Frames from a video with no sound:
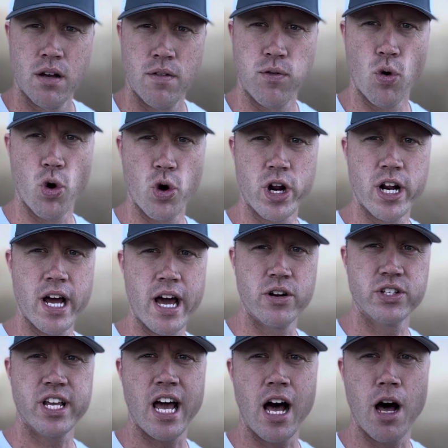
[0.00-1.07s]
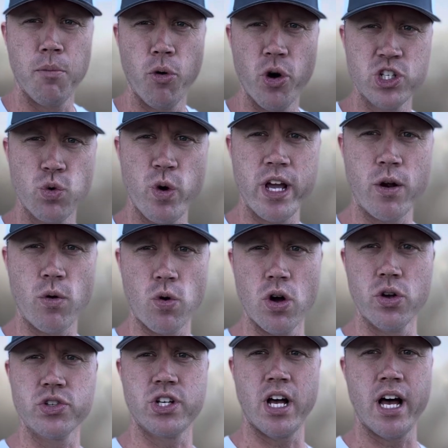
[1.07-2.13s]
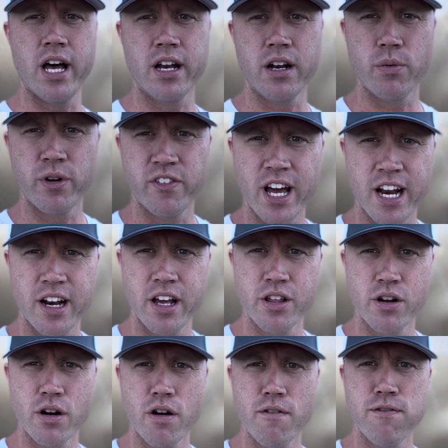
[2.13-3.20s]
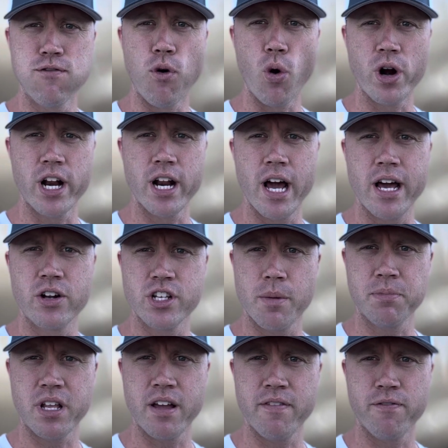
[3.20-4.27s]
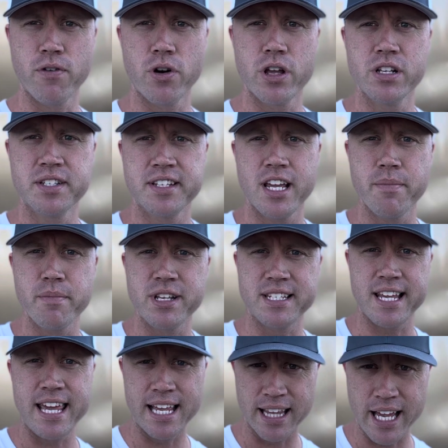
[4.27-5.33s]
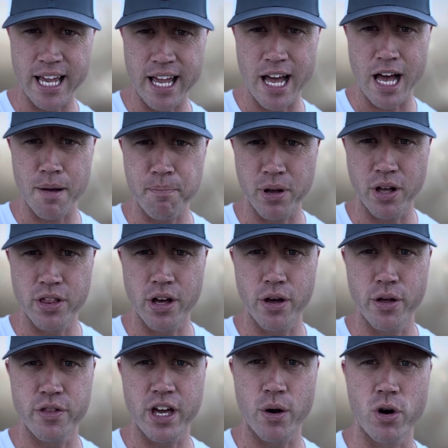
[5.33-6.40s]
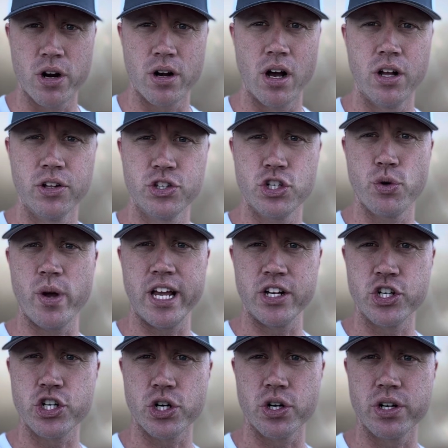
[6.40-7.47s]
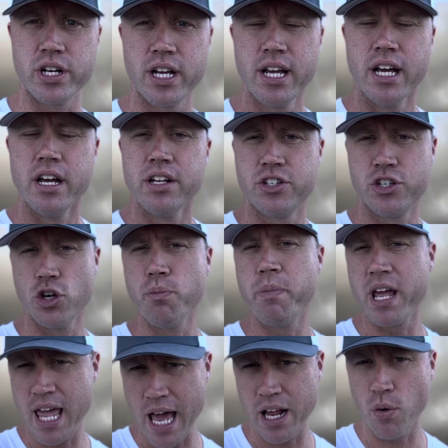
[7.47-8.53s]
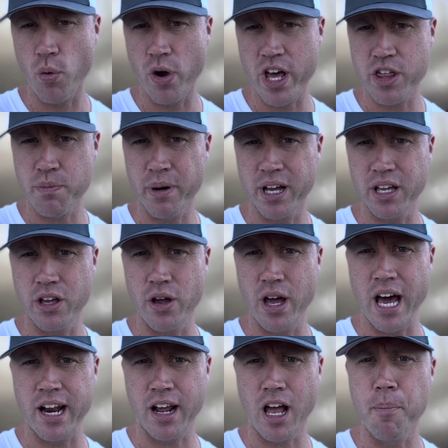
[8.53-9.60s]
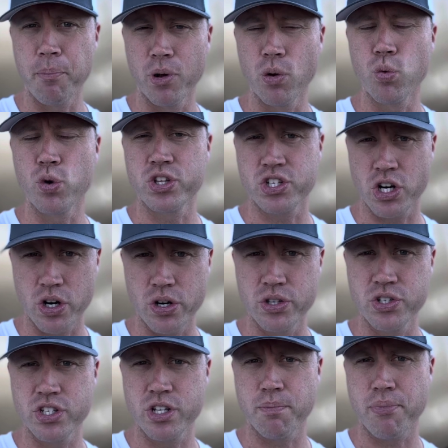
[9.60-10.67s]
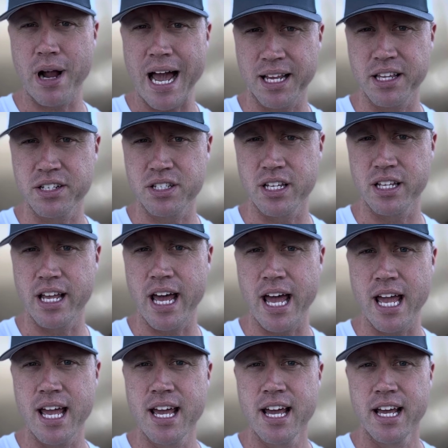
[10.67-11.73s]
49ers Cowboys week rolls on, and we've got another 49ers update for you. This team is healing up, although they weren't all too injured to begin with, but you had a couple returns to practice today.